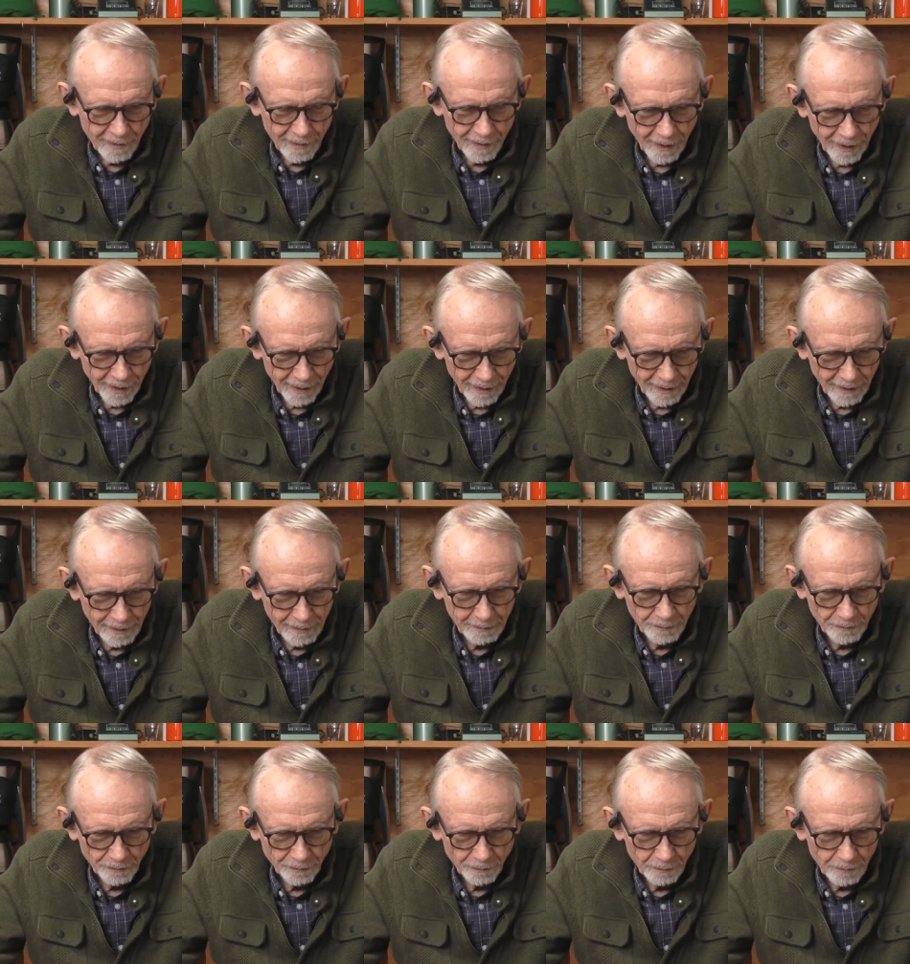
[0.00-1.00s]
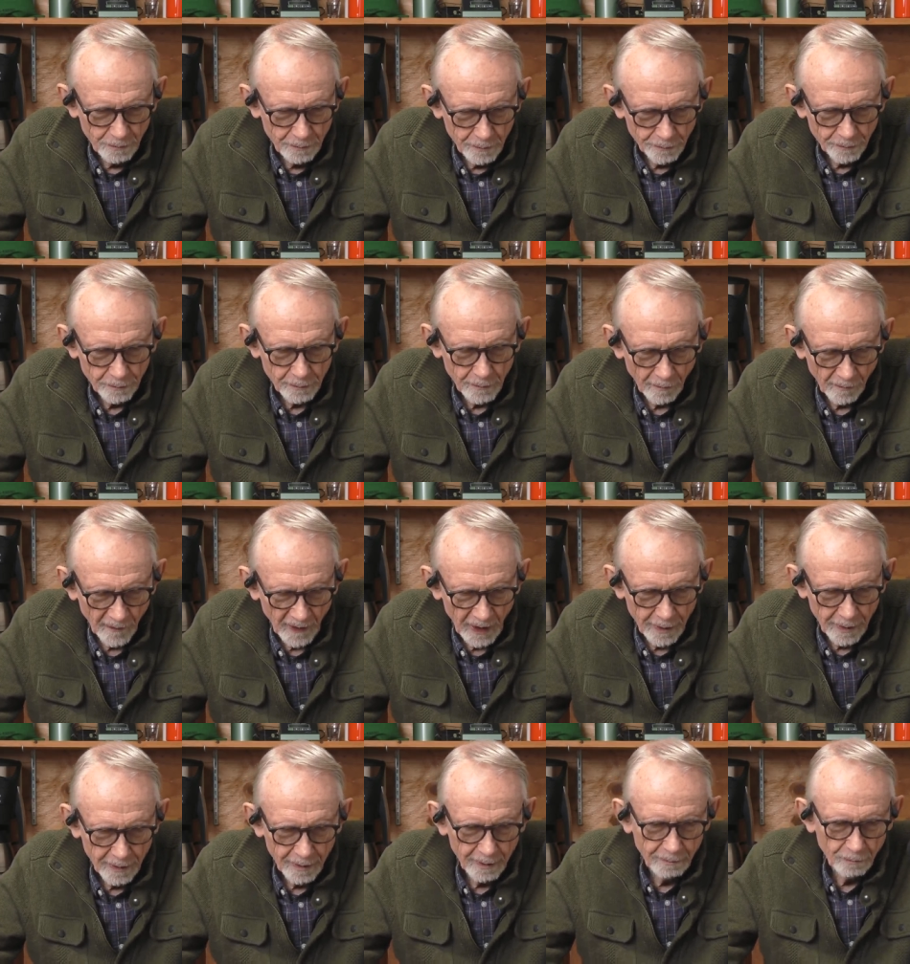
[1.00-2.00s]
Um,
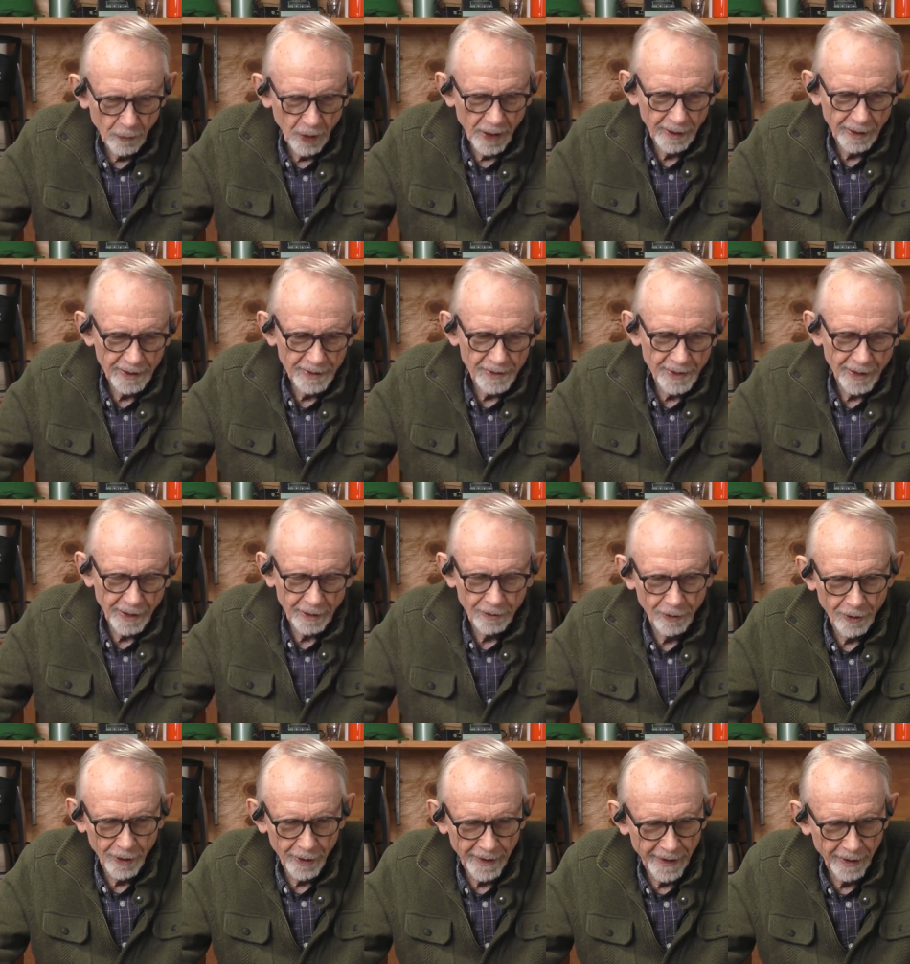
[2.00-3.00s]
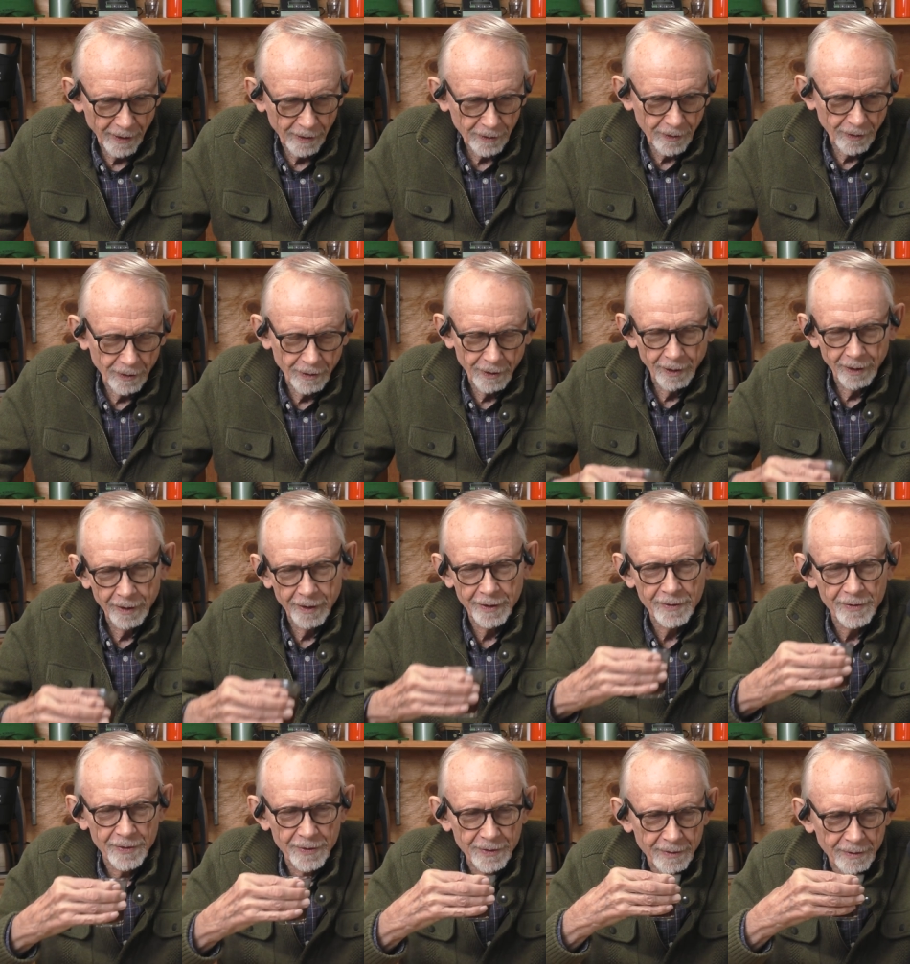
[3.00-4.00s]
well, let's not call it alcohol.
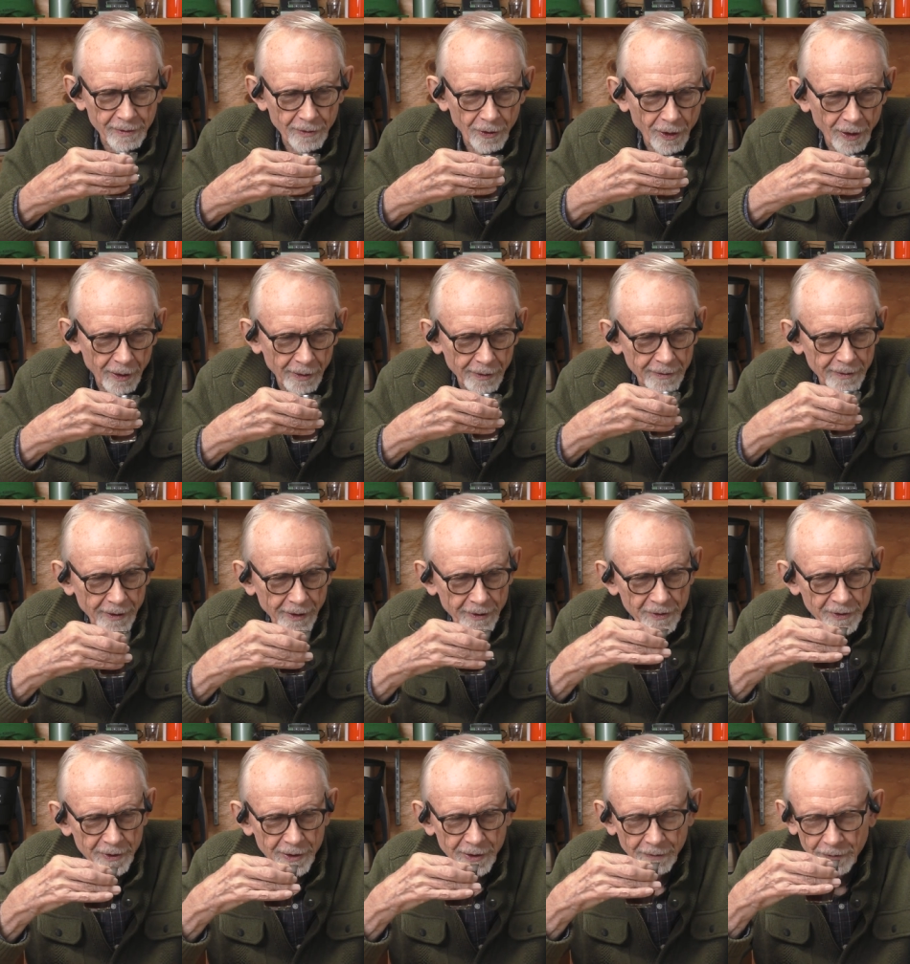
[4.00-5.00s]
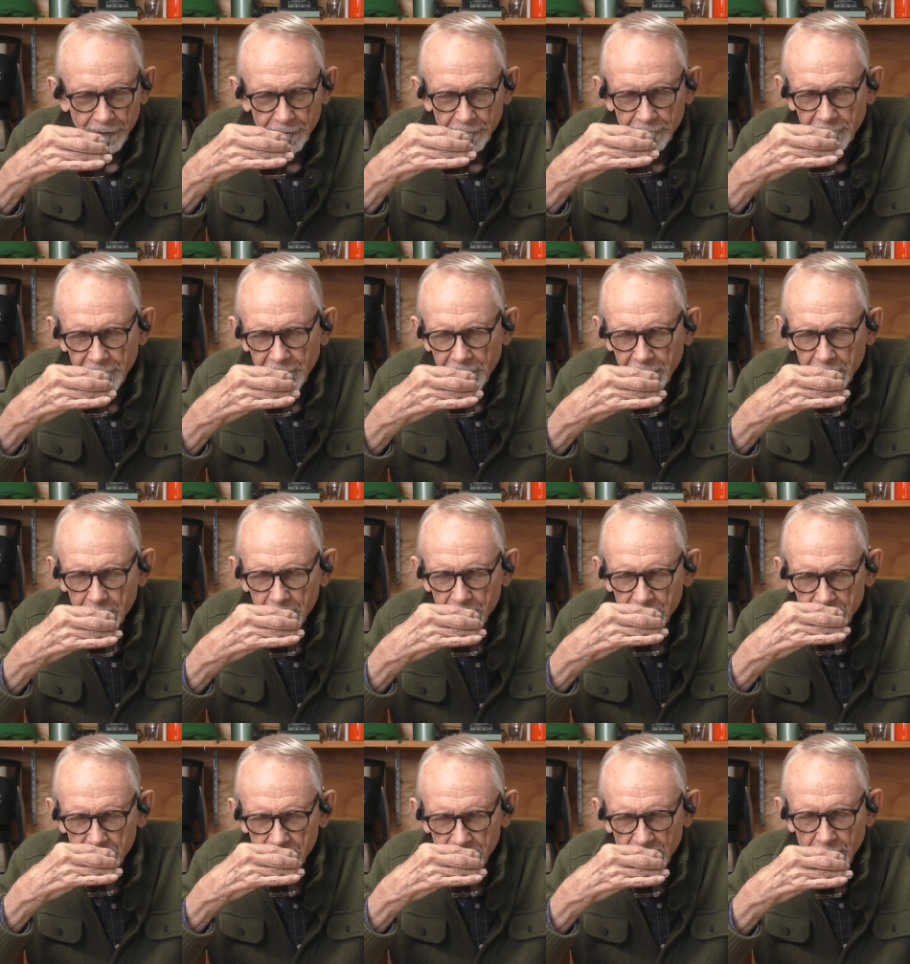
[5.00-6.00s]
Let's call it. Let's give it a name.